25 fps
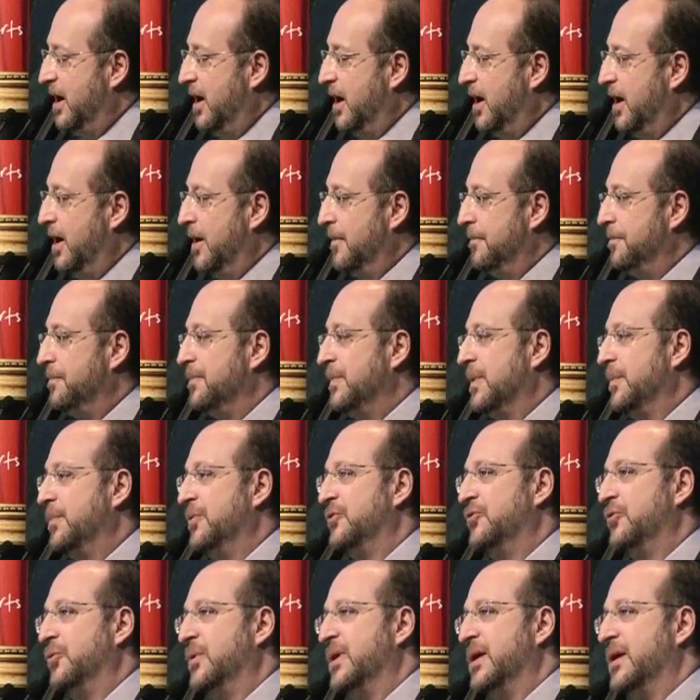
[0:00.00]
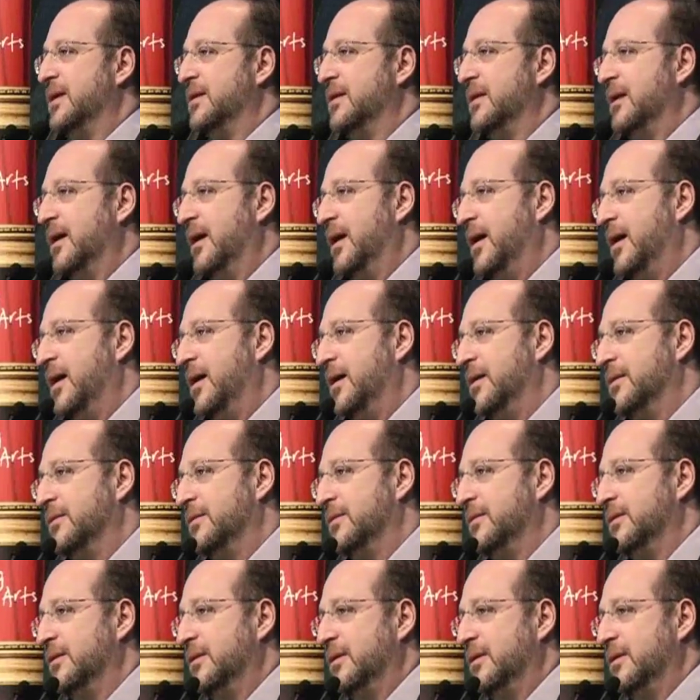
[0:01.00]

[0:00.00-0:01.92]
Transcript: um, between uh,